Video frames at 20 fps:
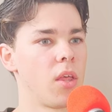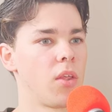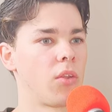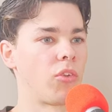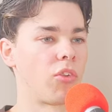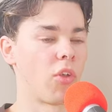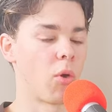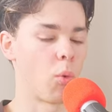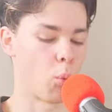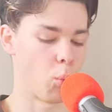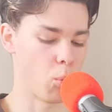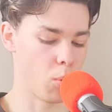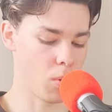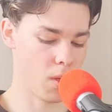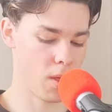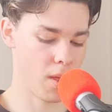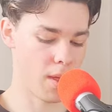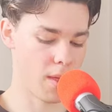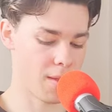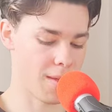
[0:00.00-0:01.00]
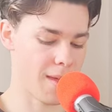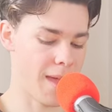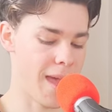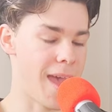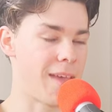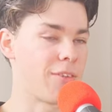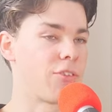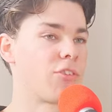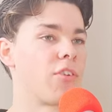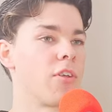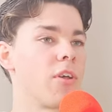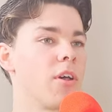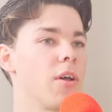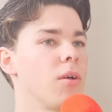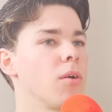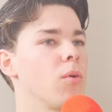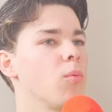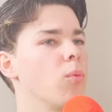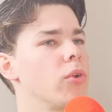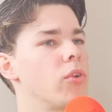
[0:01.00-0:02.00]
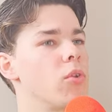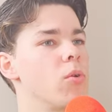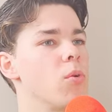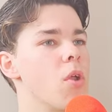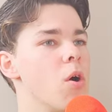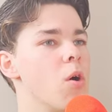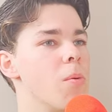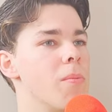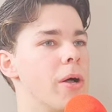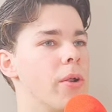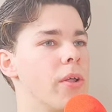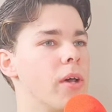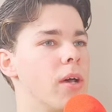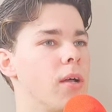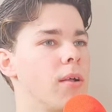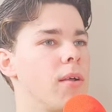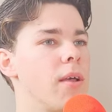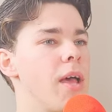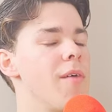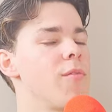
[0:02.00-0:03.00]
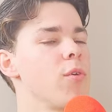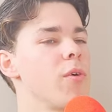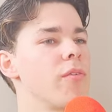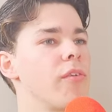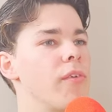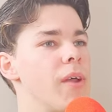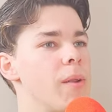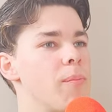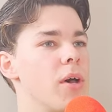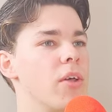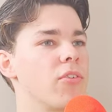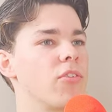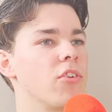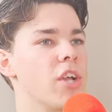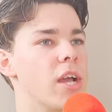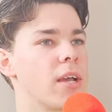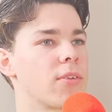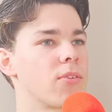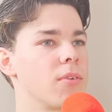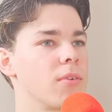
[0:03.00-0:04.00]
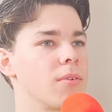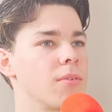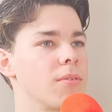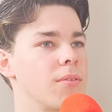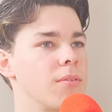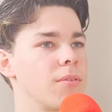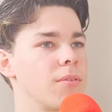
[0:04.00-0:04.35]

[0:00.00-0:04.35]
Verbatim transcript: So, Hestia, what do you know about her? Have you ever read Percy Jackson?